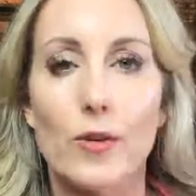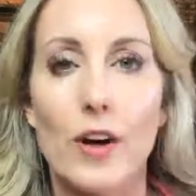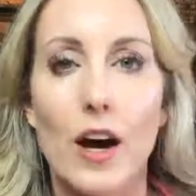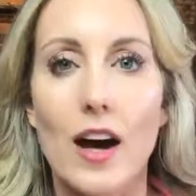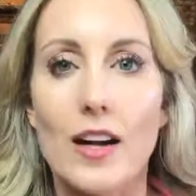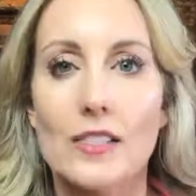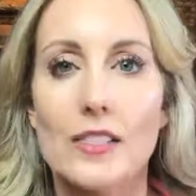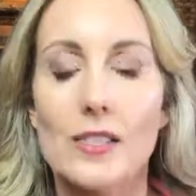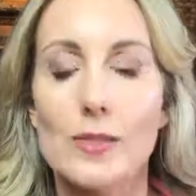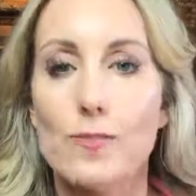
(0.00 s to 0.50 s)

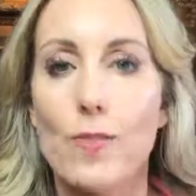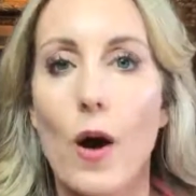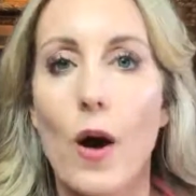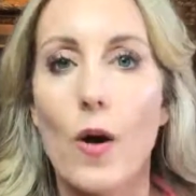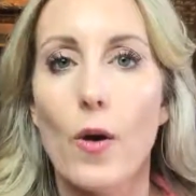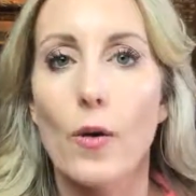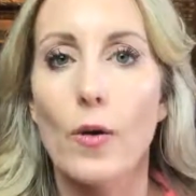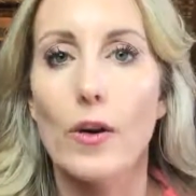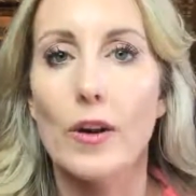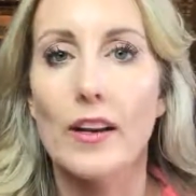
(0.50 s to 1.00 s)
God
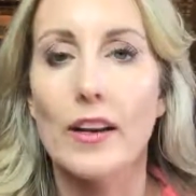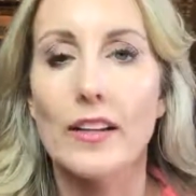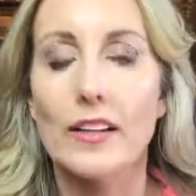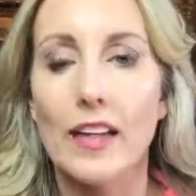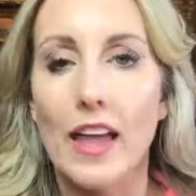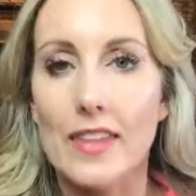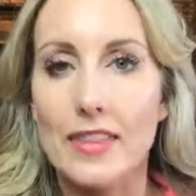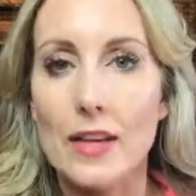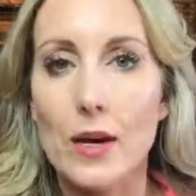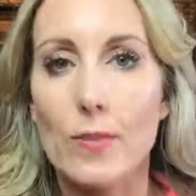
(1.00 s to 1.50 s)
spoke
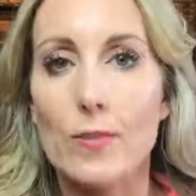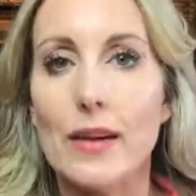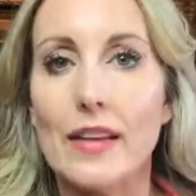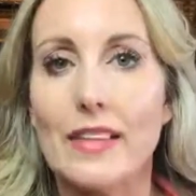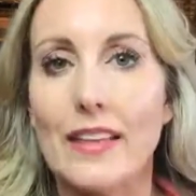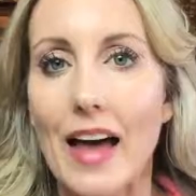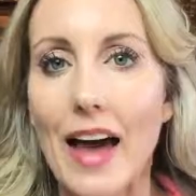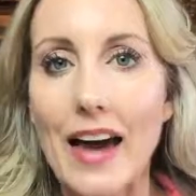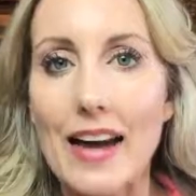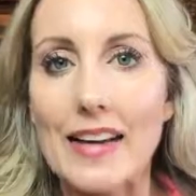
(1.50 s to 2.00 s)
and let there
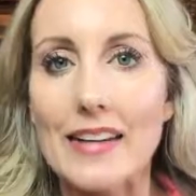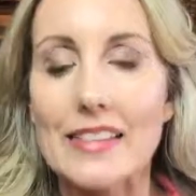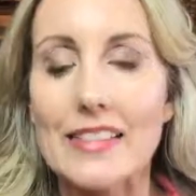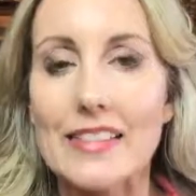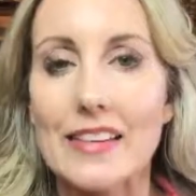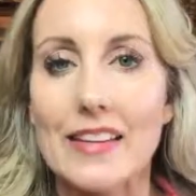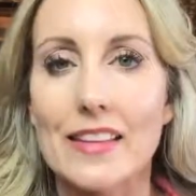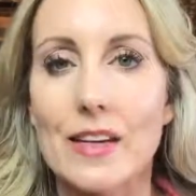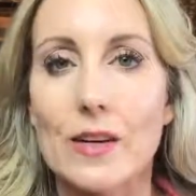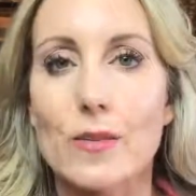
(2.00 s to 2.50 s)
be
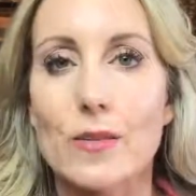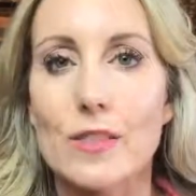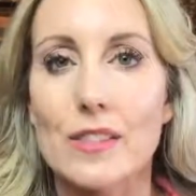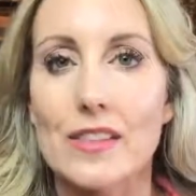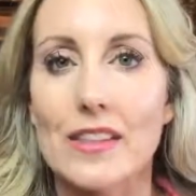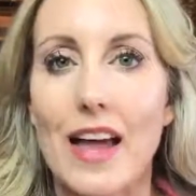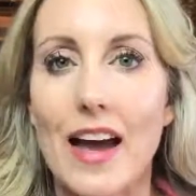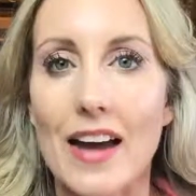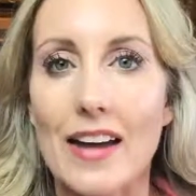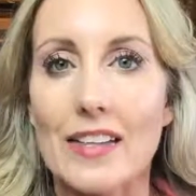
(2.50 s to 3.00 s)
light, and there
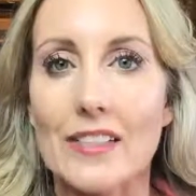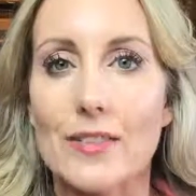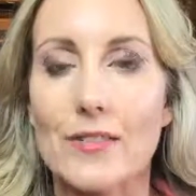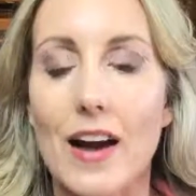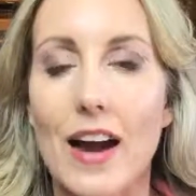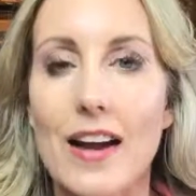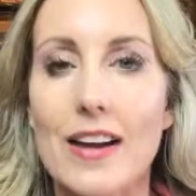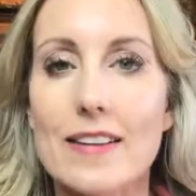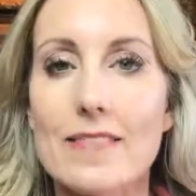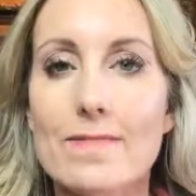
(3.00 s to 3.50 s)
was light,
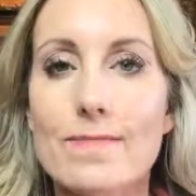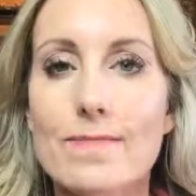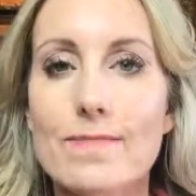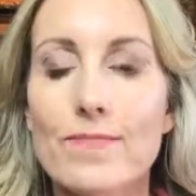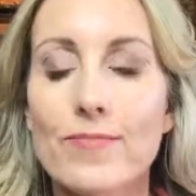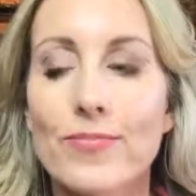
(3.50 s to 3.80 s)
right?